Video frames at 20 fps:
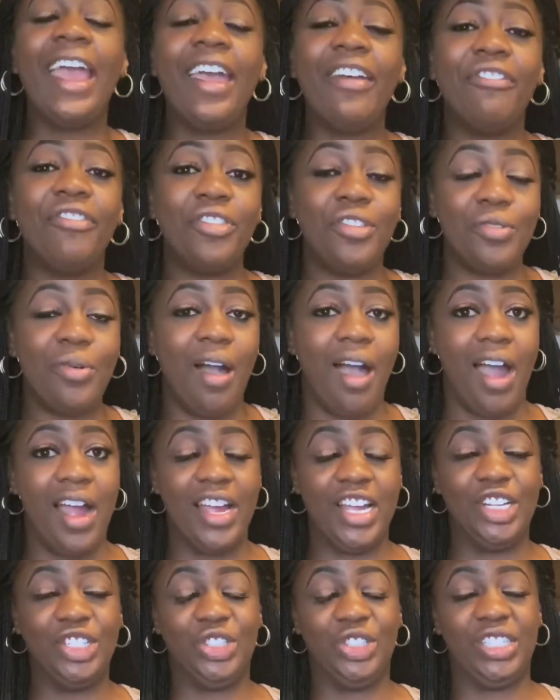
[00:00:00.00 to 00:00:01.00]
If you are
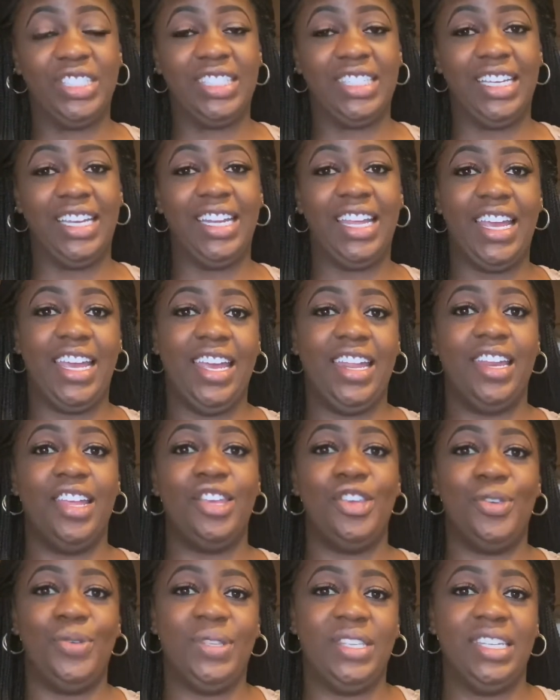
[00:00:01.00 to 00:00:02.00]
interested
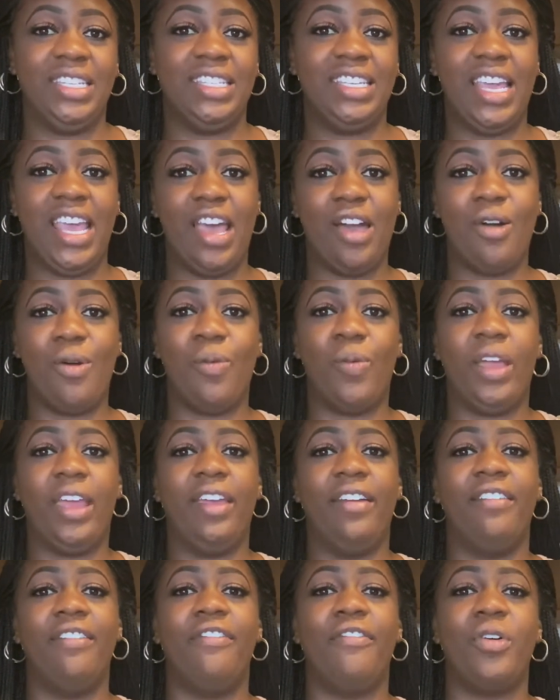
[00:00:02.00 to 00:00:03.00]
in using Tailwind,